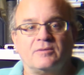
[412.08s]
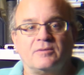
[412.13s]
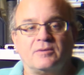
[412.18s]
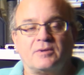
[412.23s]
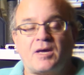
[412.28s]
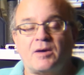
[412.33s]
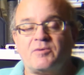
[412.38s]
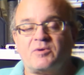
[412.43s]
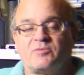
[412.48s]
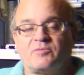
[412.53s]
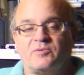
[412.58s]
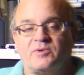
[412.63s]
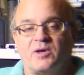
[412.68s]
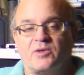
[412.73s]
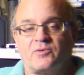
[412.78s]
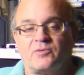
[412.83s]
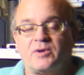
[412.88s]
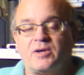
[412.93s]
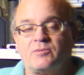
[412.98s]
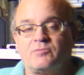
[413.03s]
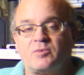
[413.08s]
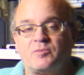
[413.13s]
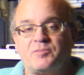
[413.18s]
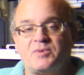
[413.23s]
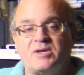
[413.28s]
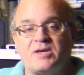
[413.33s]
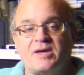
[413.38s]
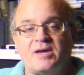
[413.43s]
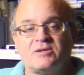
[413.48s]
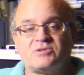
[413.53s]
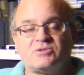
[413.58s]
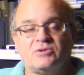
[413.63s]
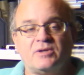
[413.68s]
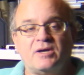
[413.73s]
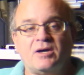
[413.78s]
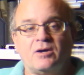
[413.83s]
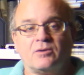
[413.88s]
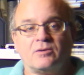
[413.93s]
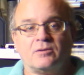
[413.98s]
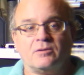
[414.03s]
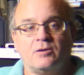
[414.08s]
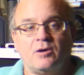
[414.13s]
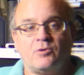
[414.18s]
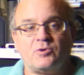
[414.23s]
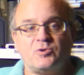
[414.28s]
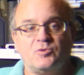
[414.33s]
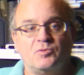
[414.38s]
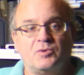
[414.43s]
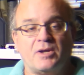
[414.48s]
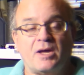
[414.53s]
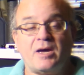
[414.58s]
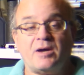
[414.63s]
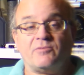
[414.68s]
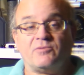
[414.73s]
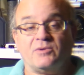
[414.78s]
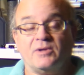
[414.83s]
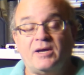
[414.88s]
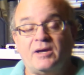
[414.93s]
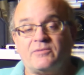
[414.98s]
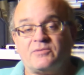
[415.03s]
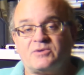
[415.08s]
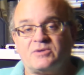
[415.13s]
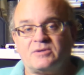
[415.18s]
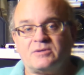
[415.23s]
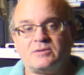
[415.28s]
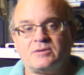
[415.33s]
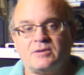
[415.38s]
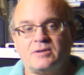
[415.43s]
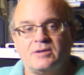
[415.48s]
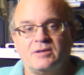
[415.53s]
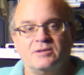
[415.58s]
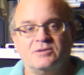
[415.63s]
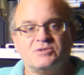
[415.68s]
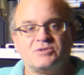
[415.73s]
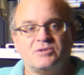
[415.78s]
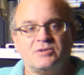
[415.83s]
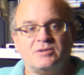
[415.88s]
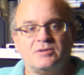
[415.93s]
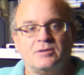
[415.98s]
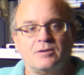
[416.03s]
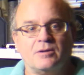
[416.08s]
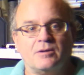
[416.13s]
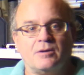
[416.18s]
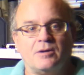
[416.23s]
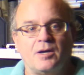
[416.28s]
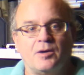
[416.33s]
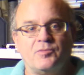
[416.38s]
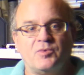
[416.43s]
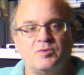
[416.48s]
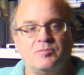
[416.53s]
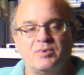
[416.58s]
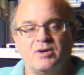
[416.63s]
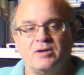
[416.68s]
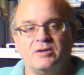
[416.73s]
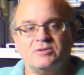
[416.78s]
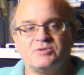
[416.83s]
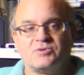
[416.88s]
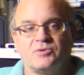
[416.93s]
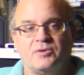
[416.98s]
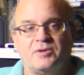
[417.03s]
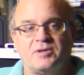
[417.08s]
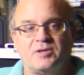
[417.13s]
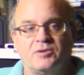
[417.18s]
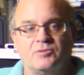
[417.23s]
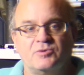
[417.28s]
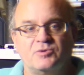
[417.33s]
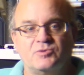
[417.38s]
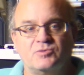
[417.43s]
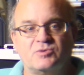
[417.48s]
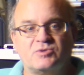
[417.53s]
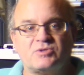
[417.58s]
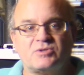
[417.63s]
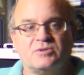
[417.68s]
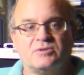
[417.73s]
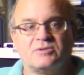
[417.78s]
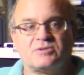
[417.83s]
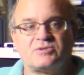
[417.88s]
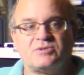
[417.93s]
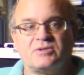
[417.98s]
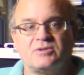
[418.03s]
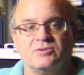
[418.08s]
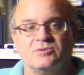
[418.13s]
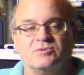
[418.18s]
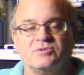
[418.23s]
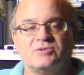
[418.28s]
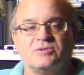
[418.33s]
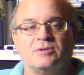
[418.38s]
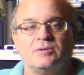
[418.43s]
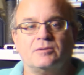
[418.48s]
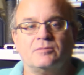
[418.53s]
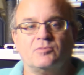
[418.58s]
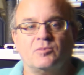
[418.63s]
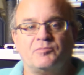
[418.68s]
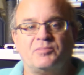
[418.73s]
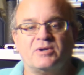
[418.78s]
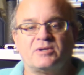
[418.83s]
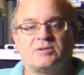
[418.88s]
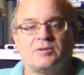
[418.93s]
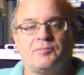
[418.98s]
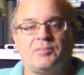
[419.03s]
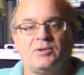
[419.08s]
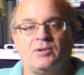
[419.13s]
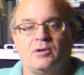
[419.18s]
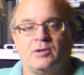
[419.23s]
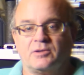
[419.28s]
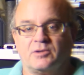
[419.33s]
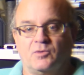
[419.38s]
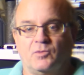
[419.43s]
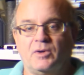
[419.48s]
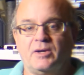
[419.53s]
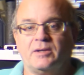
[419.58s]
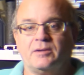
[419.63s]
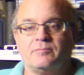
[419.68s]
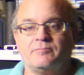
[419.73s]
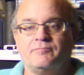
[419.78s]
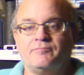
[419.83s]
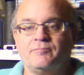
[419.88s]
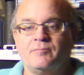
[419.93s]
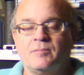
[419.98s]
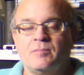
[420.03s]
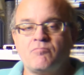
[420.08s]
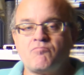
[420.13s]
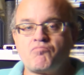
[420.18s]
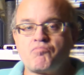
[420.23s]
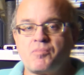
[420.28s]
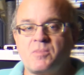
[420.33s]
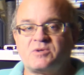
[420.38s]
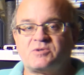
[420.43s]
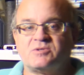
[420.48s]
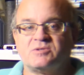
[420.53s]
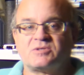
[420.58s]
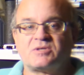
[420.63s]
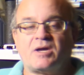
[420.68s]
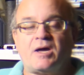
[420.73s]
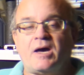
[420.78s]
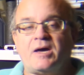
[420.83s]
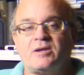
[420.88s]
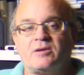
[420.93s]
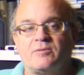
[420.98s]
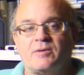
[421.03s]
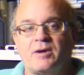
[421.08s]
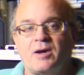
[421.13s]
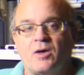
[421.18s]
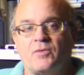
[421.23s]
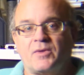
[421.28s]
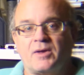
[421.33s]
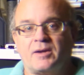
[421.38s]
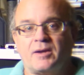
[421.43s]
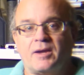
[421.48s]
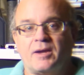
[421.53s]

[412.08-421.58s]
coming from the other end would be canceled out, and all you would have left is the hum and buzz or any induced signals that were picked up along the way. This is kind of how that